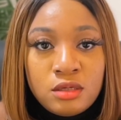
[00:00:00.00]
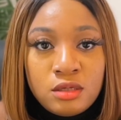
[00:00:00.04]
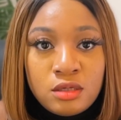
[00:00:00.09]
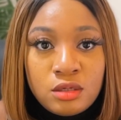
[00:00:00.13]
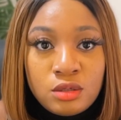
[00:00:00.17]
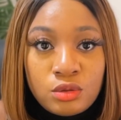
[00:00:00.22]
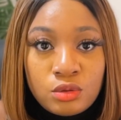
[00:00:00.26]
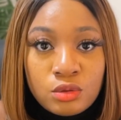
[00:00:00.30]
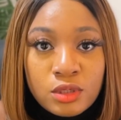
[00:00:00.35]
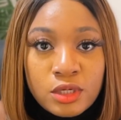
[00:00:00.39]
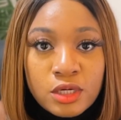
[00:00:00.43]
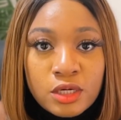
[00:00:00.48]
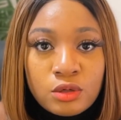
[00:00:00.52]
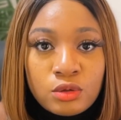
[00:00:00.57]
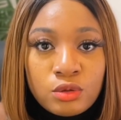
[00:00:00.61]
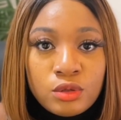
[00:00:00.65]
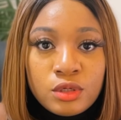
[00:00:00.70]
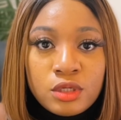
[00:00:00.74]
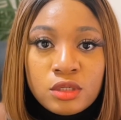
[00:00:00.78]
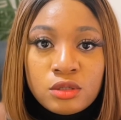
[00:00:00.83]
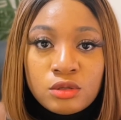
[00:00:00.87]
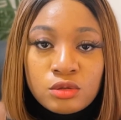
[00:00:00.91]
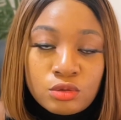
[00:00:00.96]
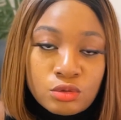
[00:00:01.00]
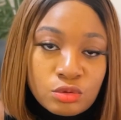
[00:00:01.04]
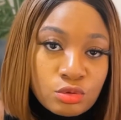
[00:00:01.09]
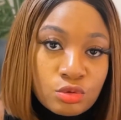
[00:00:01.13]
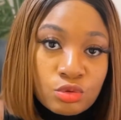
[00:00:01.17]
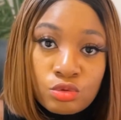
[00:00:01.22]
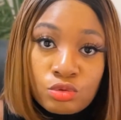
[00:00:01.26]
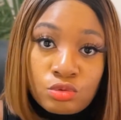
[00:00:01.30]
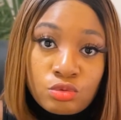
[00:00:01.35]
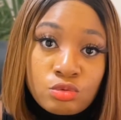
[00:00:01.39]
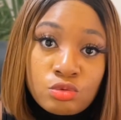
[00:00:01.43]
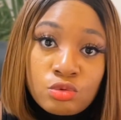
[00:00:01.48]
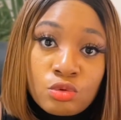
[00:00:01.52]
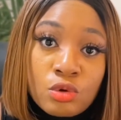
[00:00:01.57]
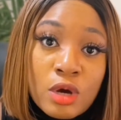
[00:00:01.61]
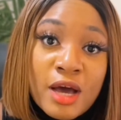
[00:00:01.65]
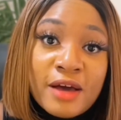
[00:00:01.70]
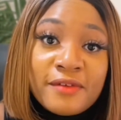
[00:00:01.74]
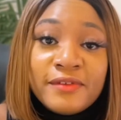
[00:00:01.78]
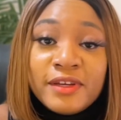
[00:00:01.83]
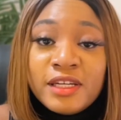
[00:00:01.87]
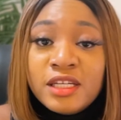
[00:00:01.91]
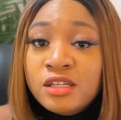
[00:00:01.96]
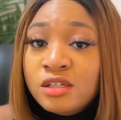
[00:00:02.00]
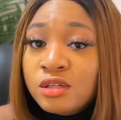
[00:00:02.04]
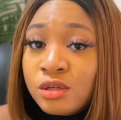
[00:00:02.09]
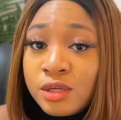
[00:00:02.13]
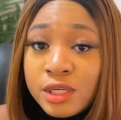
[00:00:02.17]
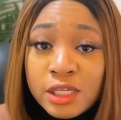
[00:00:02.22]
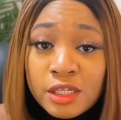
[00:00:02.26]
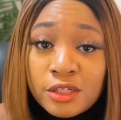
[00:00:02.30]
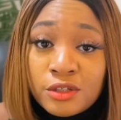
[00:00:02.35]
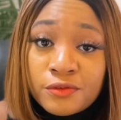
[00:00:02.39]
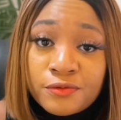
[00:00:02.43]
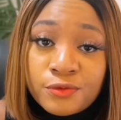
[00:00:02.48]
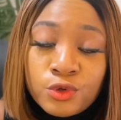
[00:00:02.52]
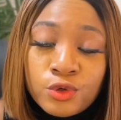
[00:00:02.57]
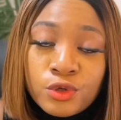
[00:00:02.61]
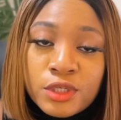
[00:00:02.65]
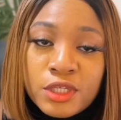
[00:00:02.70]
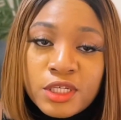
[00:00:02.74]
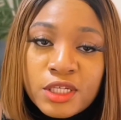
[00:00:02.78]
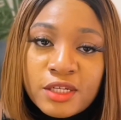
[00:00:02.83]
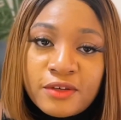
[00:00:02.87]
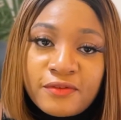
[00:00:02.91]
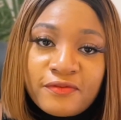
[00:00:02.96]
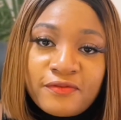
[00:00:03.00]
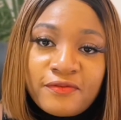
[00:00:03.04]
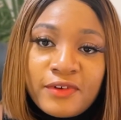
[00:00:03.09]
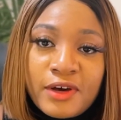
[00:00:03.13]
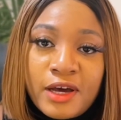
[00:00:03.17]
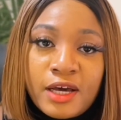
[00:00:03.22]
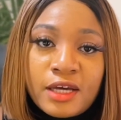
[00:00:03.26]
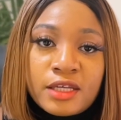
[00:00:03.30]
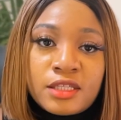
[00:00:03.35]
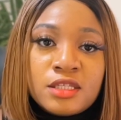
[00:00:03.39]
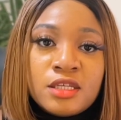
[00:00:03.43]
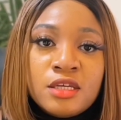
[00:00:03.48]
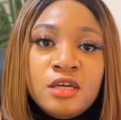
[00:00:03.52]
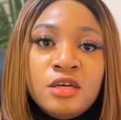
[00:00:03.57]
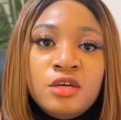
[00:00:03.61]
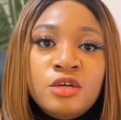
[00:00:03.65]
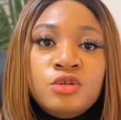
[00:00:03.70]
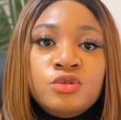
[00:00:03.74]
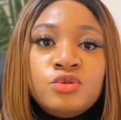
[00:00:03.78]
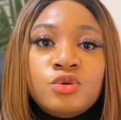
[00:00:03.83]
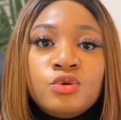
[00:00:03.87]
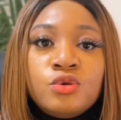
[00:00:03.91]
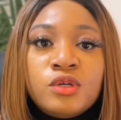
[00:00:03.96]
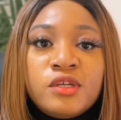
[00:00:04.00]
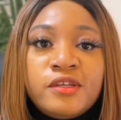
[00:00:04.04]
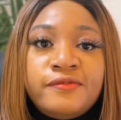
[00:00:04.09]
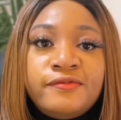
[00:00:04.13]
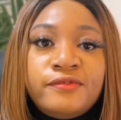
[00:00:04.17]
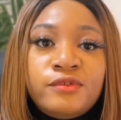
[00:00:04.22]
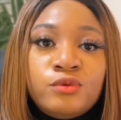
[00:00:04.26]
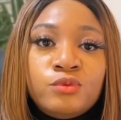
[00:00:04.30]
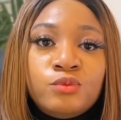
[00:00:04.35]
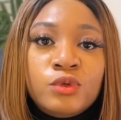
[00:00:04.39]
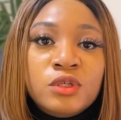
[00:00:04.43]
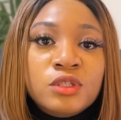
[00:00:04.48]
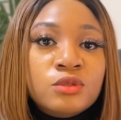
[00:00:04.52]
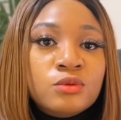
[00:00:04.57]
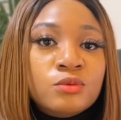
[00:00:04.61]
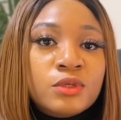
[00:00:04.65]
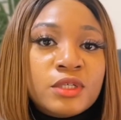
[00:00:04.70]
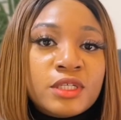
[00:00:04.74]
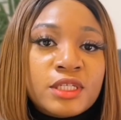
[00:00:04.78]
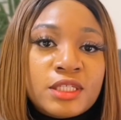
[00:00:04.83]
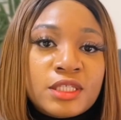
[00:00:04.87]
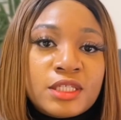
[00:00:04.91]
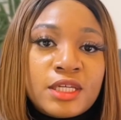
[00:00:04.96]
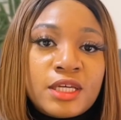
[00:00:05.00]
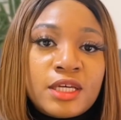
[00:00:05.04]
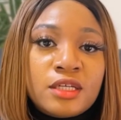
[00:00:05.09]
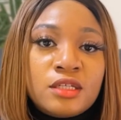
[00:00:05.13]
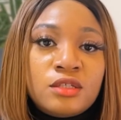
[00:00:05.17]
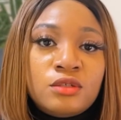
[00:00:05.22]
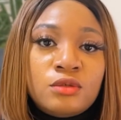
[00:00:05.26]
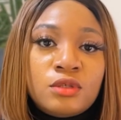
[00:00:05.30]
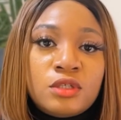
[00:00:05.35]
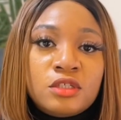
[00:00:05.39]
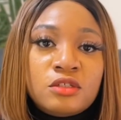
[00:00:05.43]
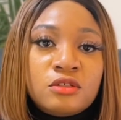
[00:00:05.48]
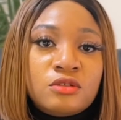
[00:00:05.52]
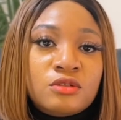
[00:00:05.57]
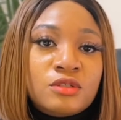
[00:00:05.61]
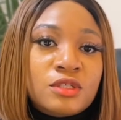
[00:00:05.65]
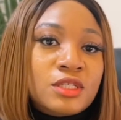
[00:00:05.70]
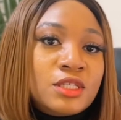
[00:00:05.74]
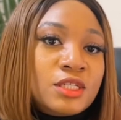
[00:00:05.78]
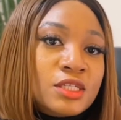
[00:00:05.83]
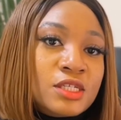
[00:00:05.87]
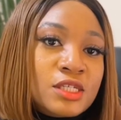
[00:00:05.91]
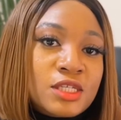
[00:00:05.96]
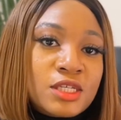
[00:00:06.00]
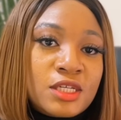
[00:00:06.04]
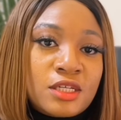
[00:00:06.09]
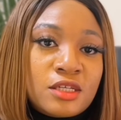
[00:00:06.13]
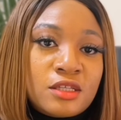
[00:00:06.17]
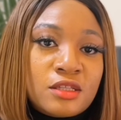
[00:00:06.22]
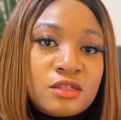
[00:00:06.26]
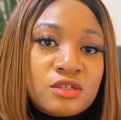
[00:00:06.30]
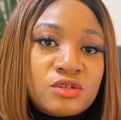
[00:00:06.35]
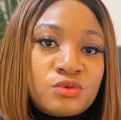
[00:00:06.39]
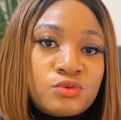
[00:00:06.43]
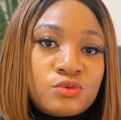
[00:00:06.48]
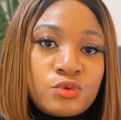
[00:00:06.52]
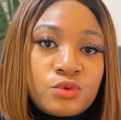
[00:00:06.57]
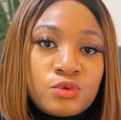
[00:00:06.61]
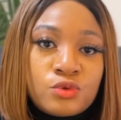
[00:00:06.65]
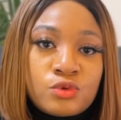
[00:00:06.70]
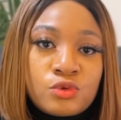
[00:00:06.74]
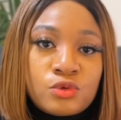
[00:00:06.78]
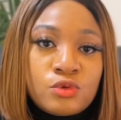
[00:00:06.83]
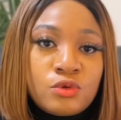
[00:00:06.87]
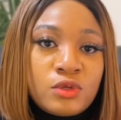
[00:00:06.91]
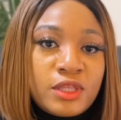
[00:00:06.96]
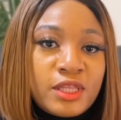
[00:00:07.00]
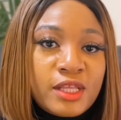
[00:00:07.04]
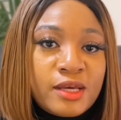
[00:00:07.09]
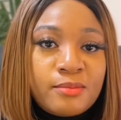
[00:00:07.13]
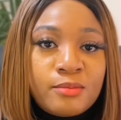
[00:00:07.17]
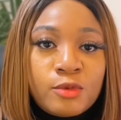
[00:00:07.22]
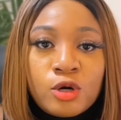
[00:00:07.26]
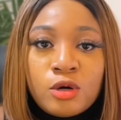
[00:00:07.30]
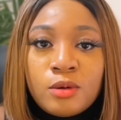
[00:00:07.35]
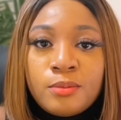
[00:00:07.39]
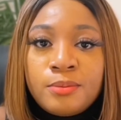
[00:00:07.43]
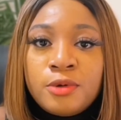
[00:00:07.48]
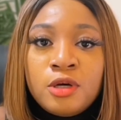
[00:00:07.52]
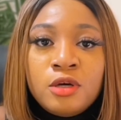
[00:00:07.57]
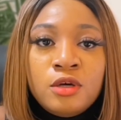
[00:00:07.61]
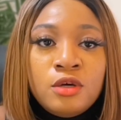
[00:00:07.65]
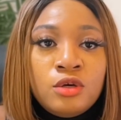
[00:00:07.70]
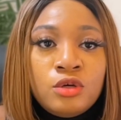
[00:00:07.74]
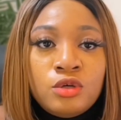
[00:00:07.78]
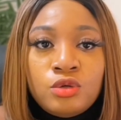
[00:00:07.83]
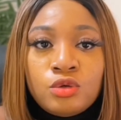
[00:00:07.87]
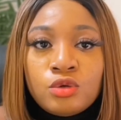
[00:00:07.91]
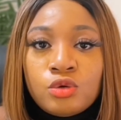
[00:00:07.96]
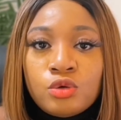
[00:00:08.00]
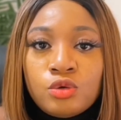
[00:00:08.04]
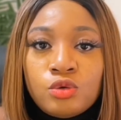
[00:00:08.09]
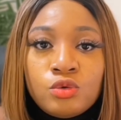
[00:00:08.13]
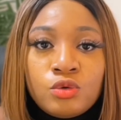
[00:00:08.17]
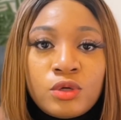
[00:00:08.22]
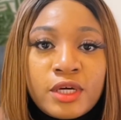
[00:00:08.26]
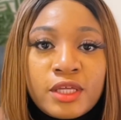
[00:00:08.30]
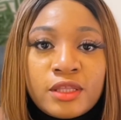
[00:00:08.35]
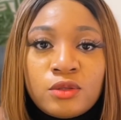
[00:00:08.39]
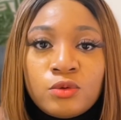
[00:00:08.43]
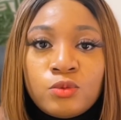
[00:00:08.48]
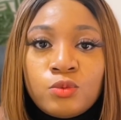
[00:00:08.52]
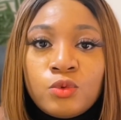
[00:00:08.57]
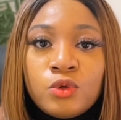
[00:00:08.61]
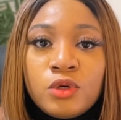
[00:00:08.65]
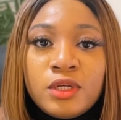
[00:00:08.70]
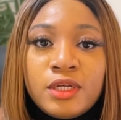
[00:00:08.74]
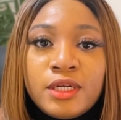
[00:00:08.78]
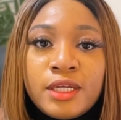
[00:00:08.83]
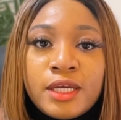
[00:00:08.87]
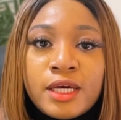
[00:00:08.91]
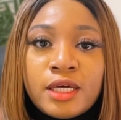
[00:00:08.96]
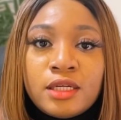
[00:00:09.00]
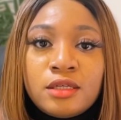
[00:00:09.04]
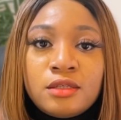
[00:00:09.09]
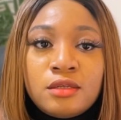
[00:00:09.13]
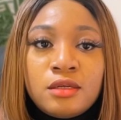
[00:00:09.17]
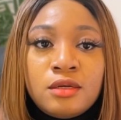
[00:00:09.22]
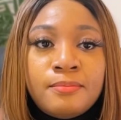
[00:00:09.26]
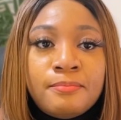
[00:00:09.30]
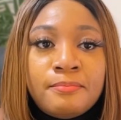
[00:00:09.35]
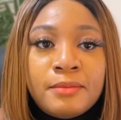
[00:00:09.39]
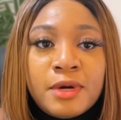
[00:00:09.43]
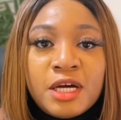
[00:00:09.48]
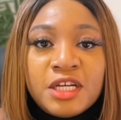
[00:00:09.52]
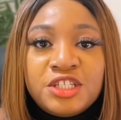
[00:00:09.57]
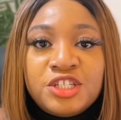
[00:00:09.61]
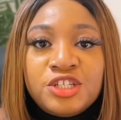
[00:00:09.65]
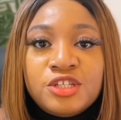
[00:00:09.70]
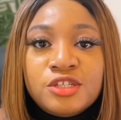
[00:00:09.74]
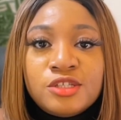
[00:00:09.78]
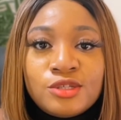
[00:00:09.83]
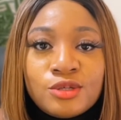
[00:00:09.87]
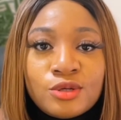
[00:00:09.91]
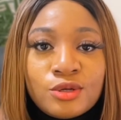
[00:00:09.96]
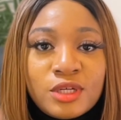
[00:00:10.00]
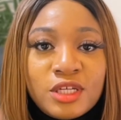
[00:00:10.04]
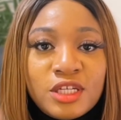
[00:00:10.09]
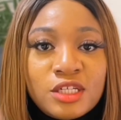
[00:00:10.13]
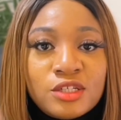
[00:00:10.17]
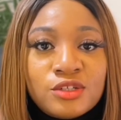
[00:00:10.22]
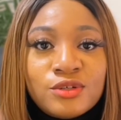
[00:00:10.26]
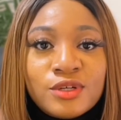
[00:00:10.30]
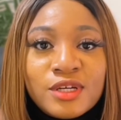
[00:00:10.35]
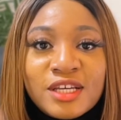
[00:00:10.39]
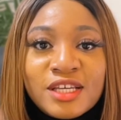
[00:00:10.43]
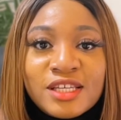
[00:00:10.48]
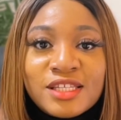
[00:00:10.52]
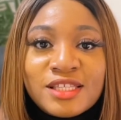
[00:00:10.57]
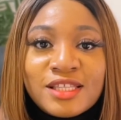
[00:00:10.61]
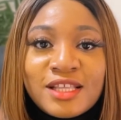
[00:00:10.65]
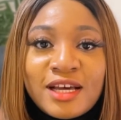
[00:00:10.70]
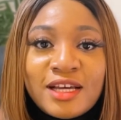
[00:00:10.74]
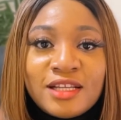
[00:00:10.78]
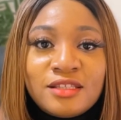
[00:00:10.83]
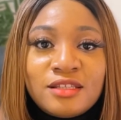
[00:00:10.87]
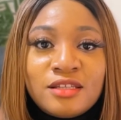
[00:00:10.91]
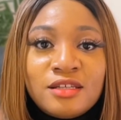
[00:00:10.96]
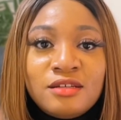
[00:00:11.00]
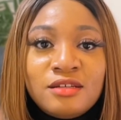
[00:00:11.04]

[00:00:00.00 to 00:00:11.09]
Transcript: good at coding or to have any knowledge of coding, in fact. So if you want to work in tech, you can consider taking these roles, look them up, look at the one that matches your interest, that